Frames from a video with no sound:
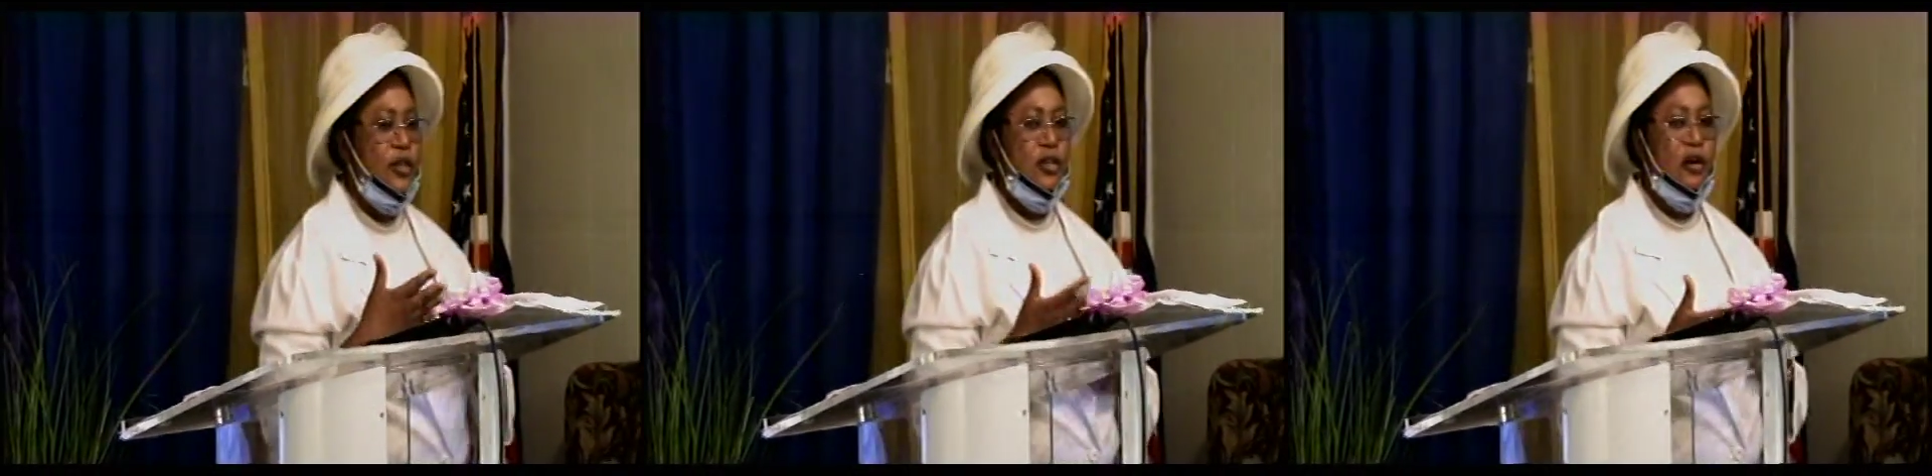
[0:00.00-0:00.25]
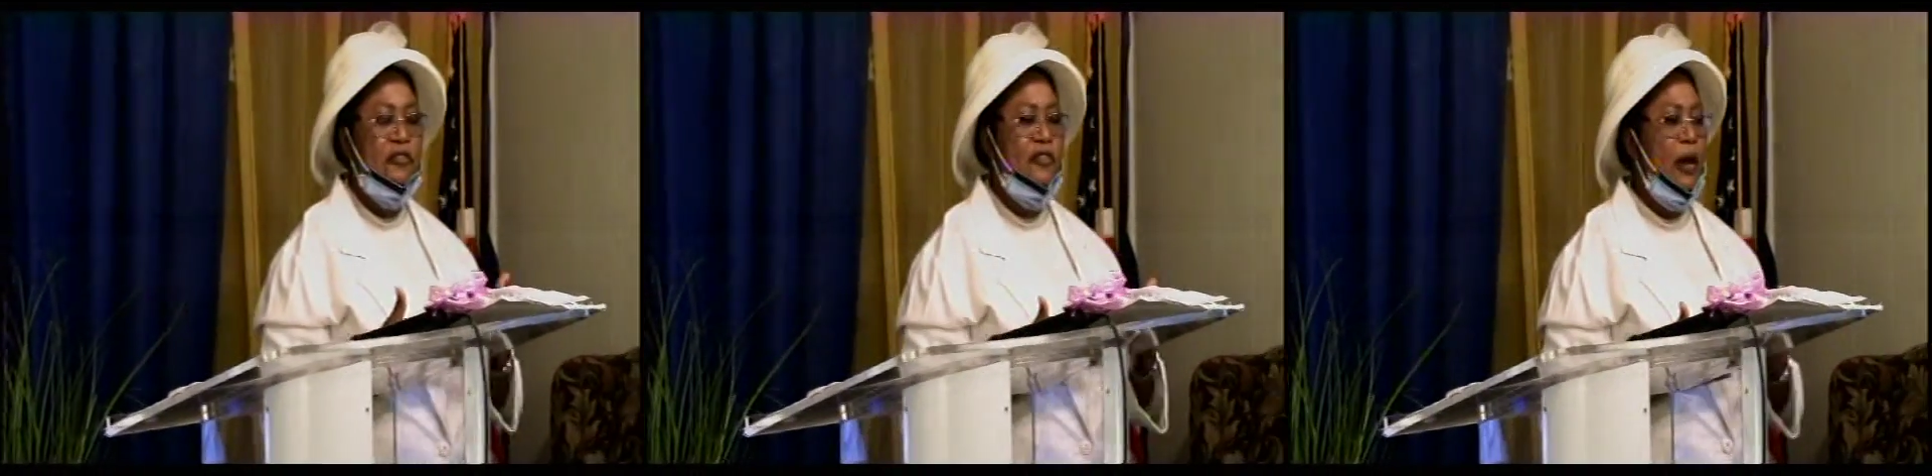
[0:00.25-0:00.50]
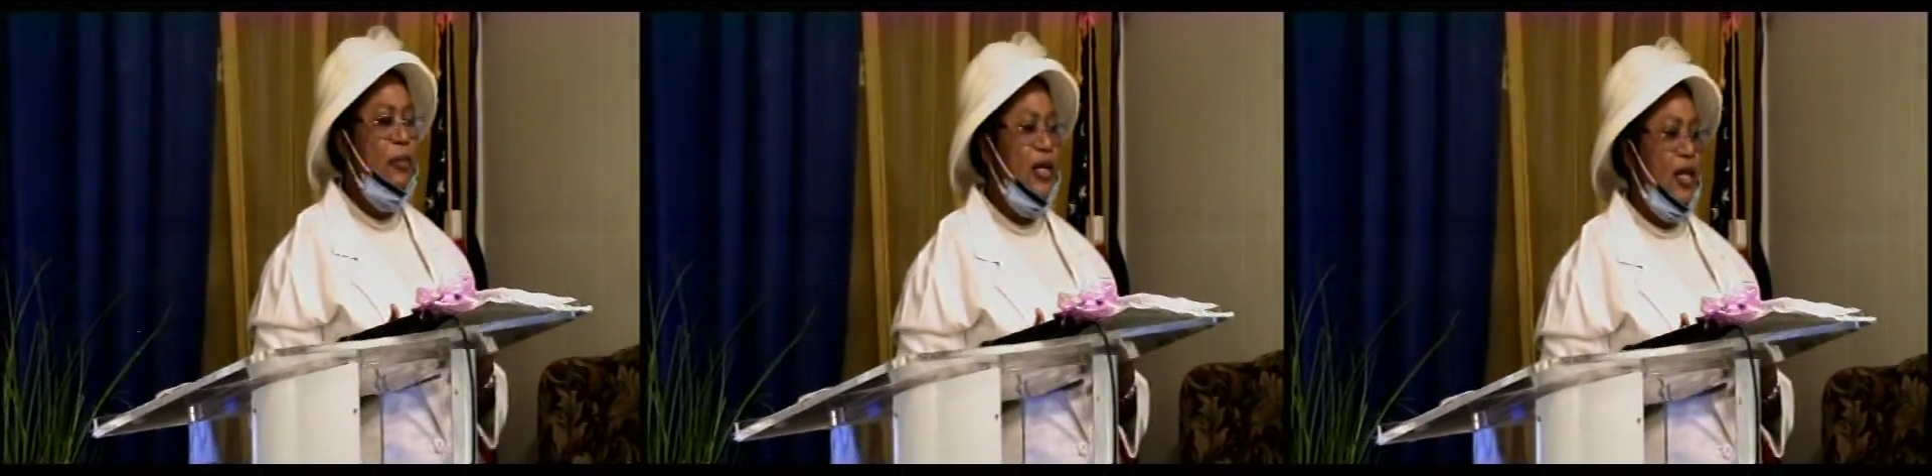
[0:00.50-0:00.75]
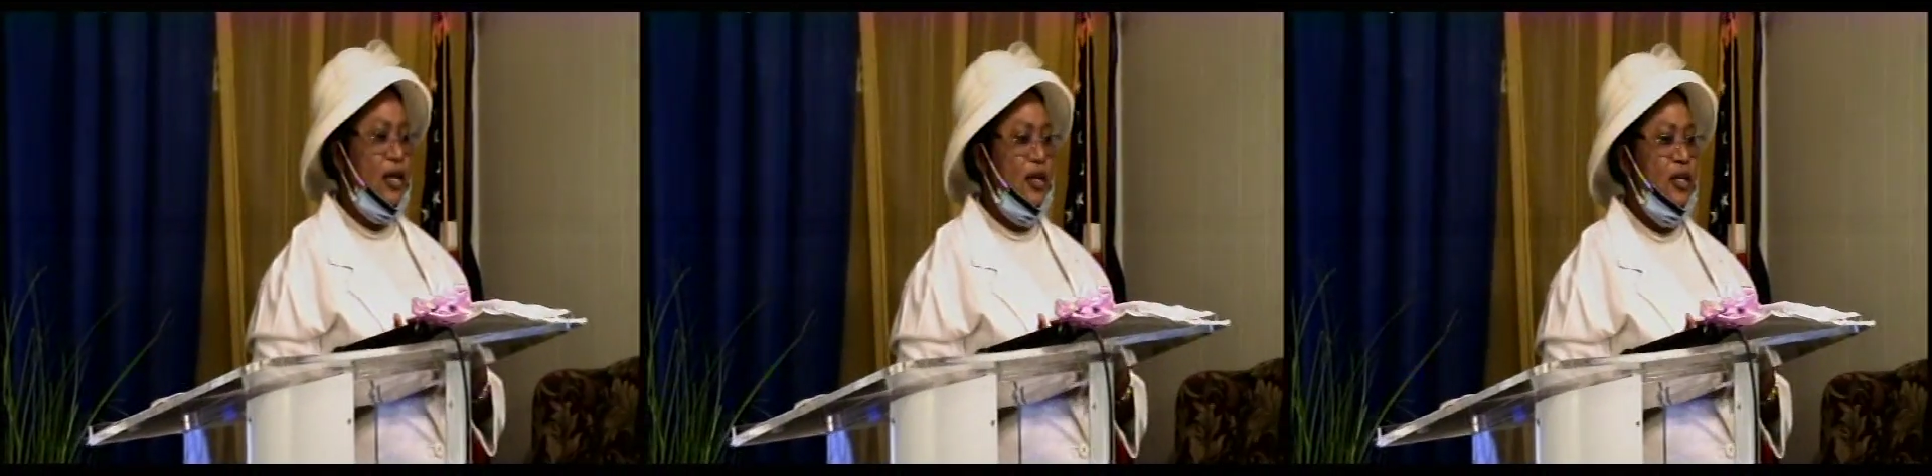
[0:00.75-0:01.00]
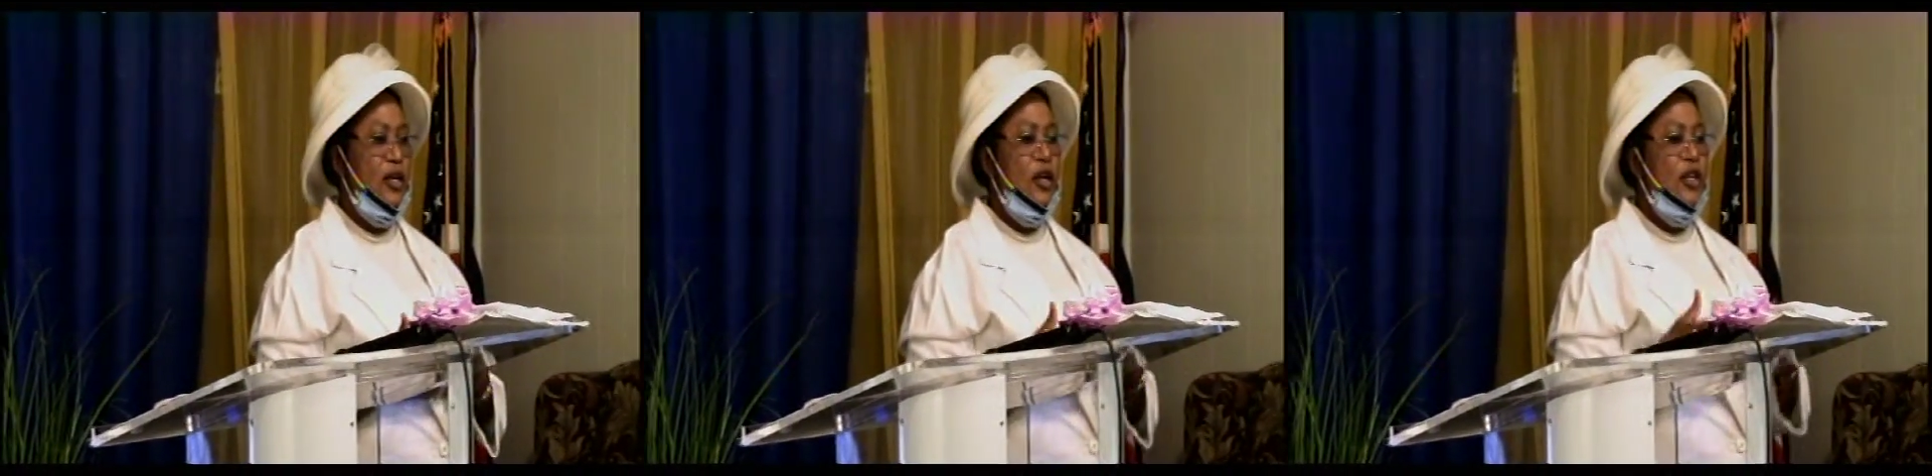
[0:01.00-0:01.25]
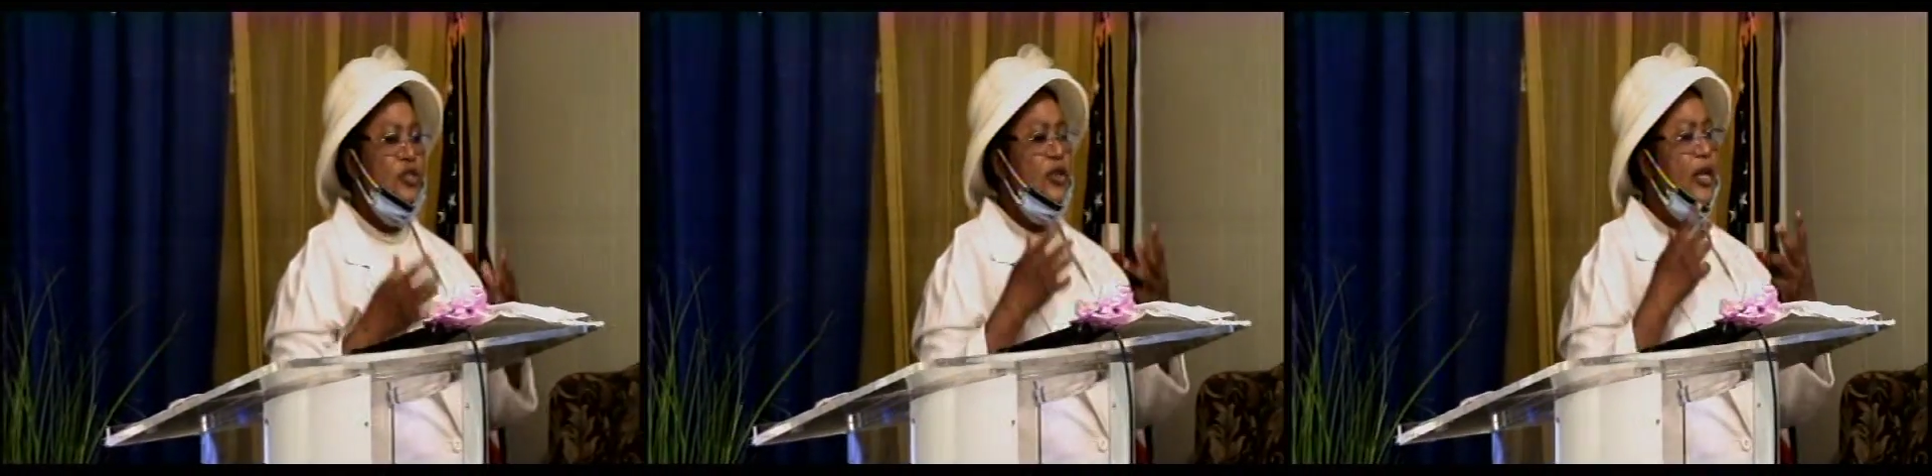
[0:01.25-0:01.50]
your family,
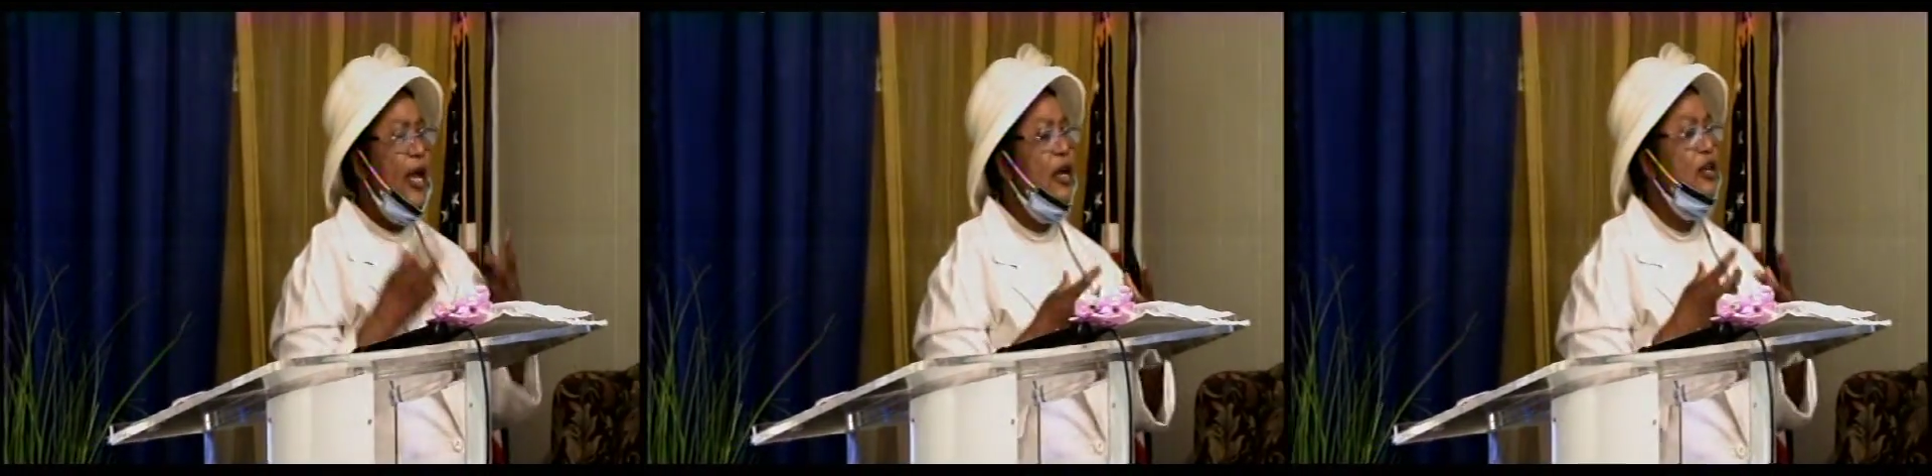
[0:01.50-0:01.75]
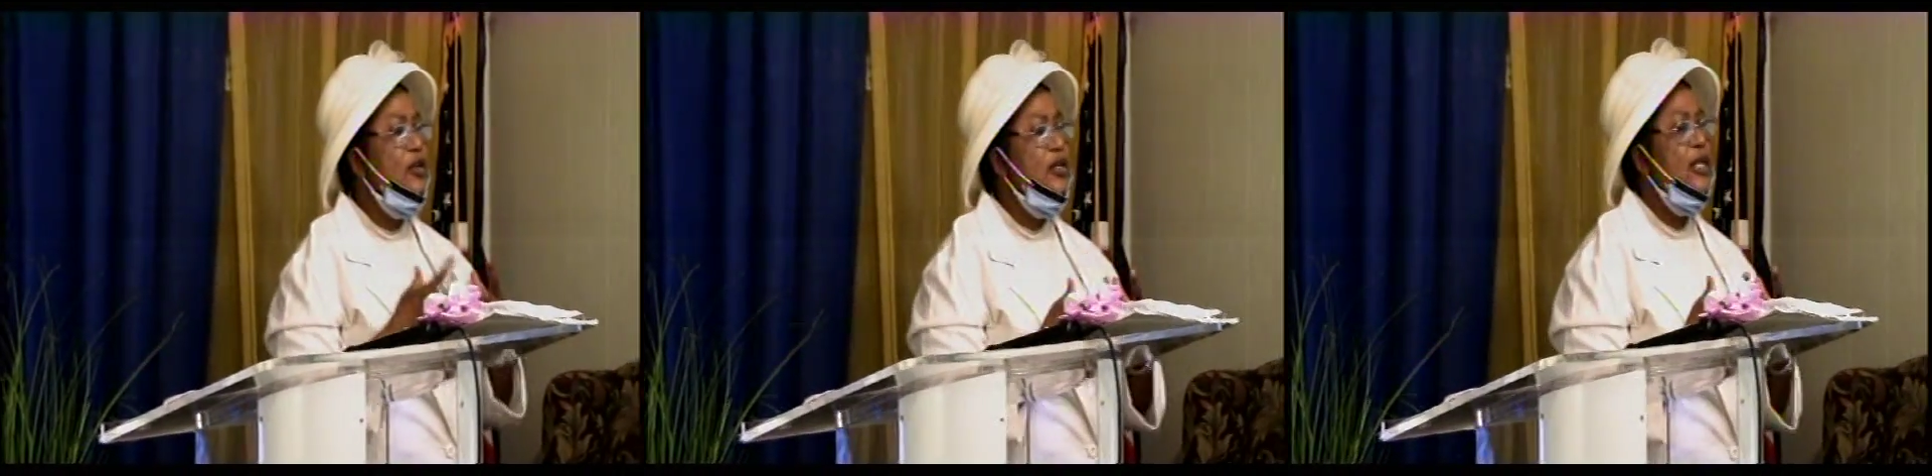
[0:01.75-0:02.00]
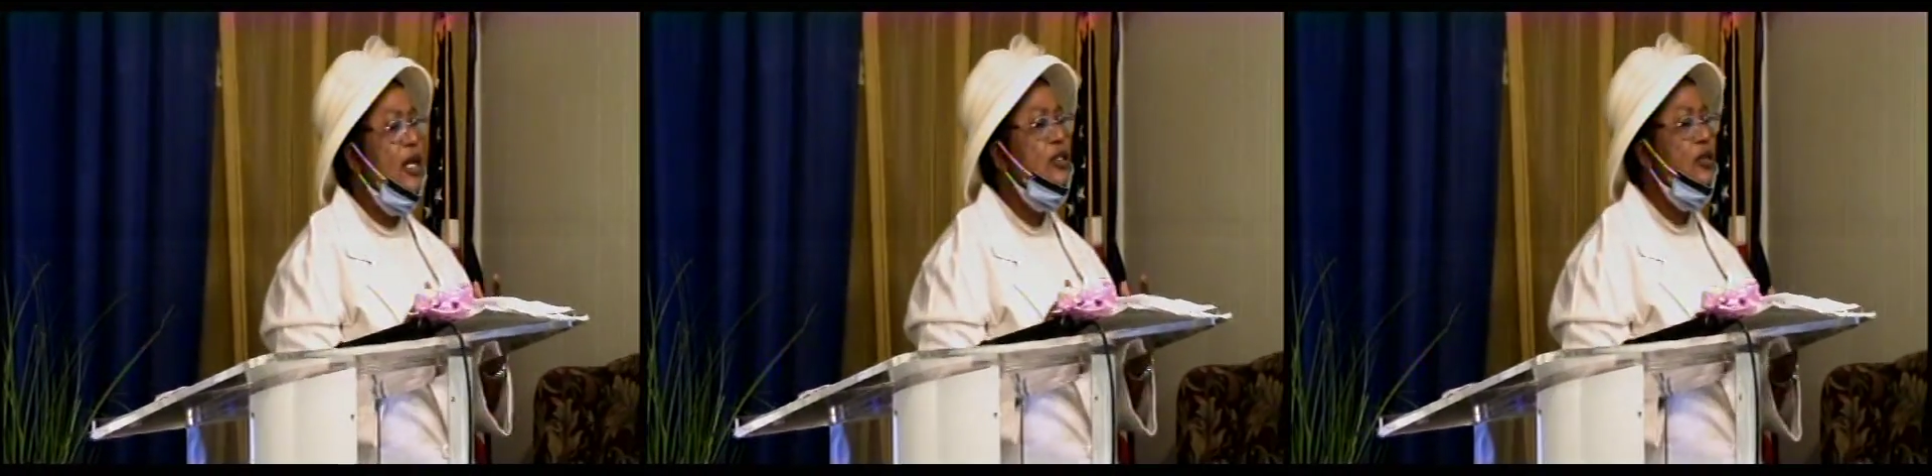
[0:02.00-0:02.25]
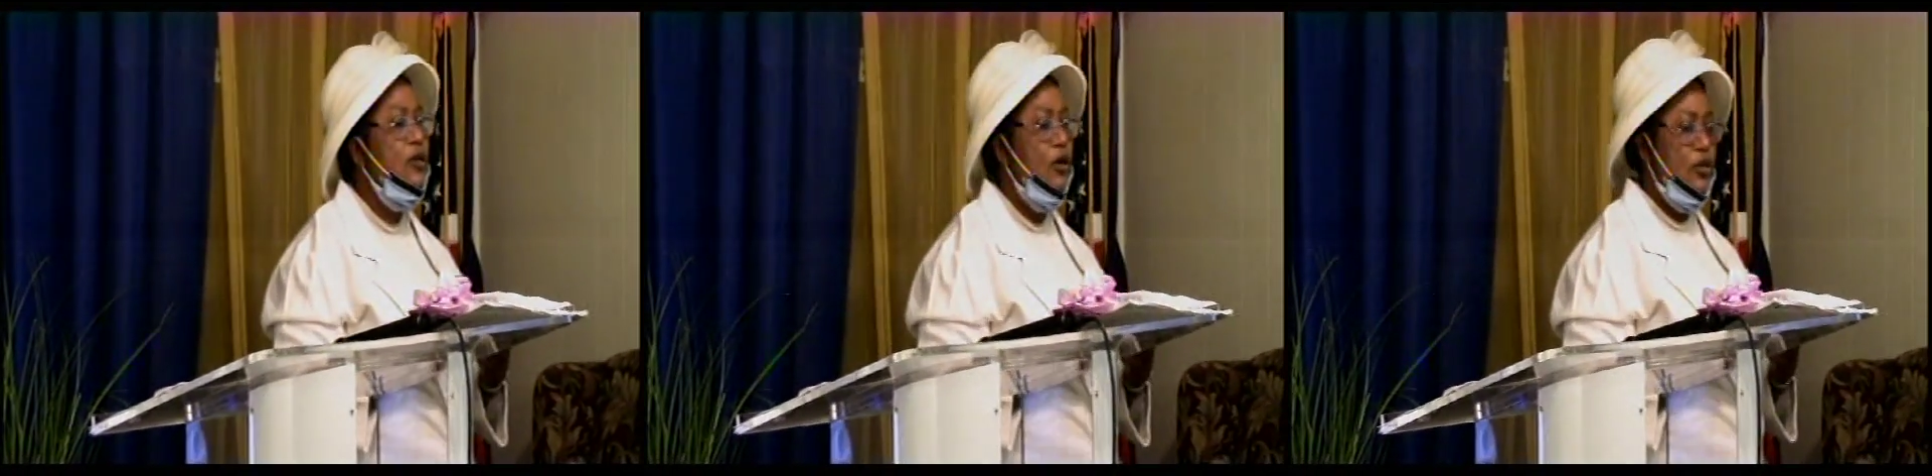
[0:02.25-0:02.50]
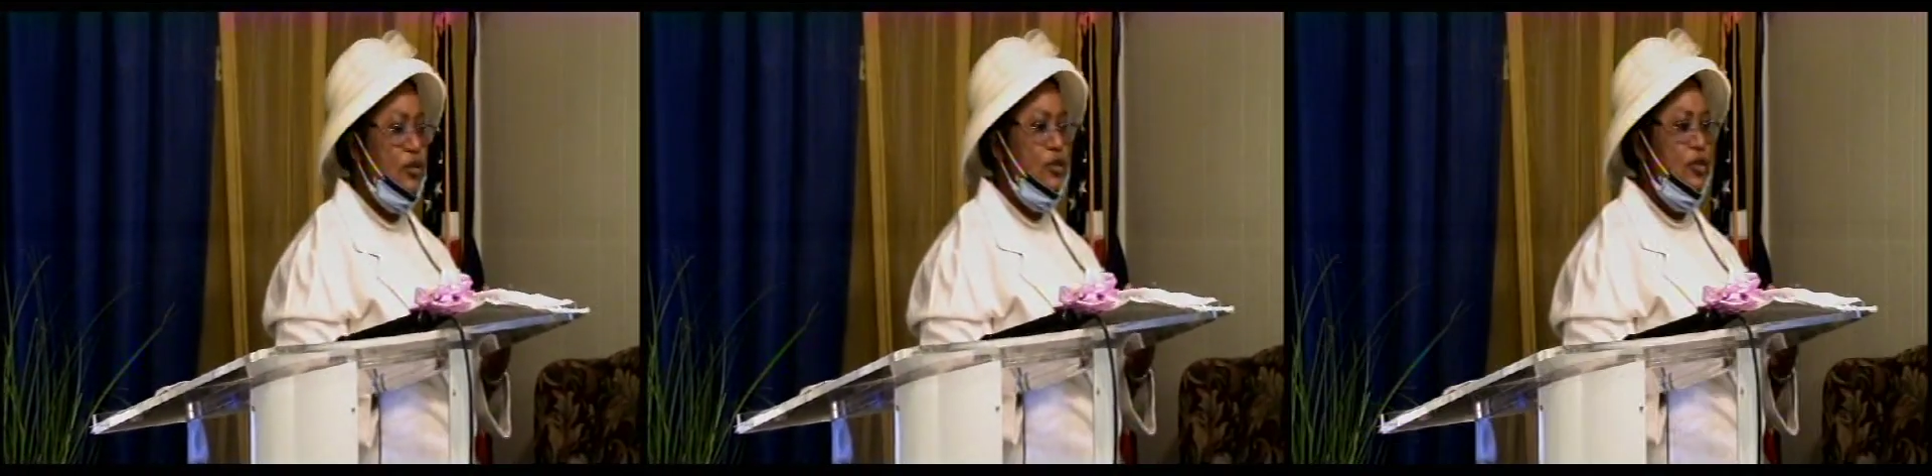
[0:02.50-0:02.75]
to get closer to God,